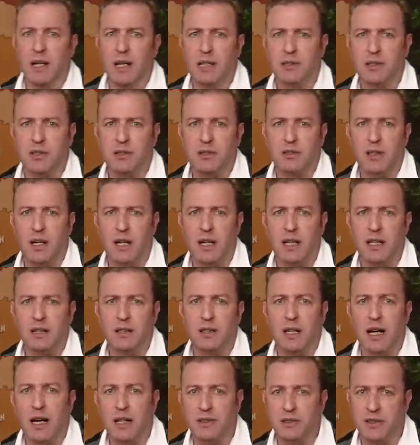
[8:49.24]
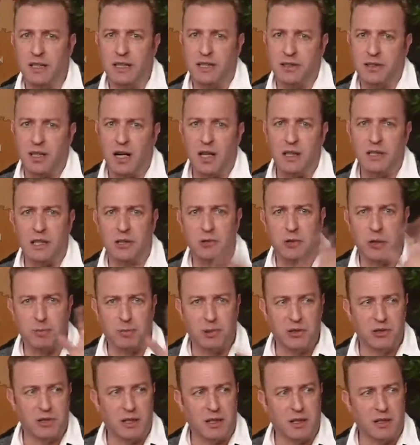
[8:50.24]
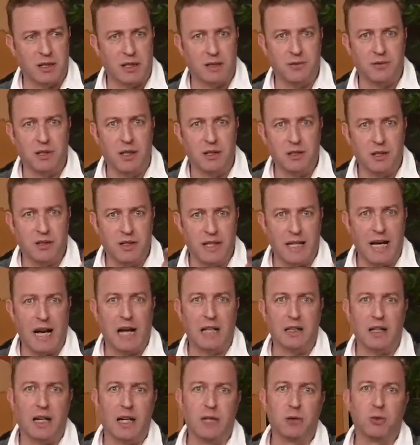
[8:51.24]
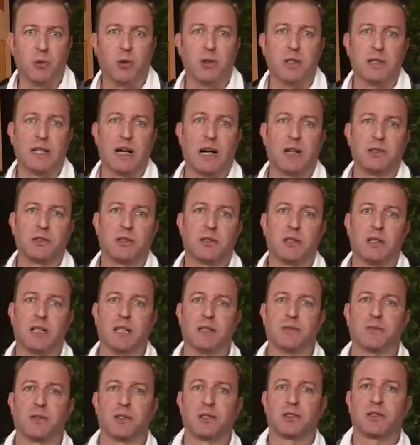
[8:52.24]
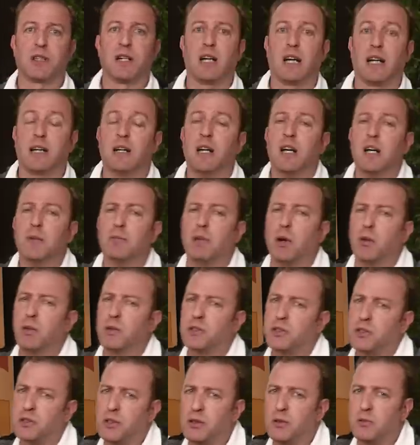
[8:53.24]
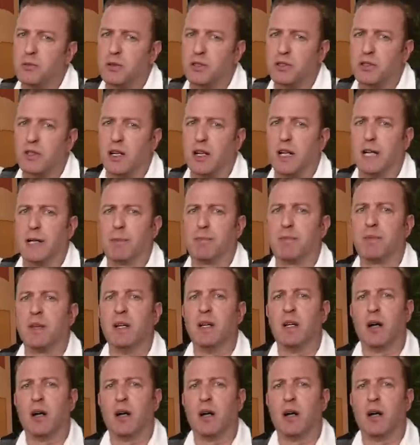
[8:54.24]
is assigned as the Italian representative to the Allied War Council in Versailles, but would soon resign.